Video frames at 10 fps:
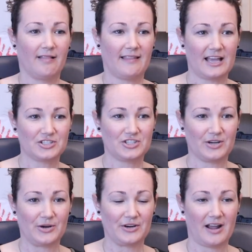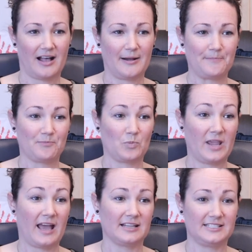Last year, um,
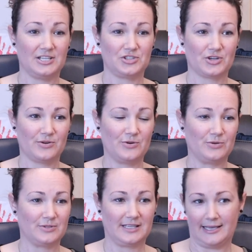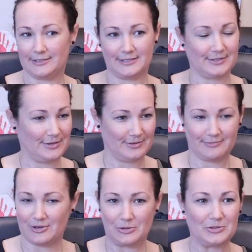we had a teacher whose kids
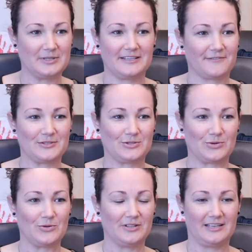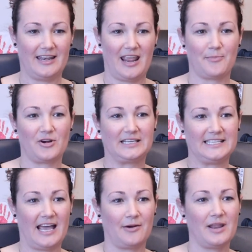go to a different school in a neighboring
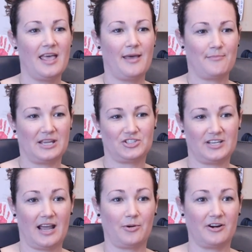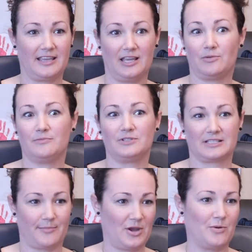town mentioned how her kid was
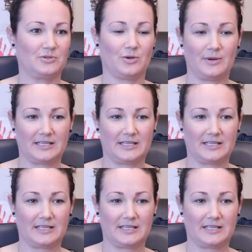coming home so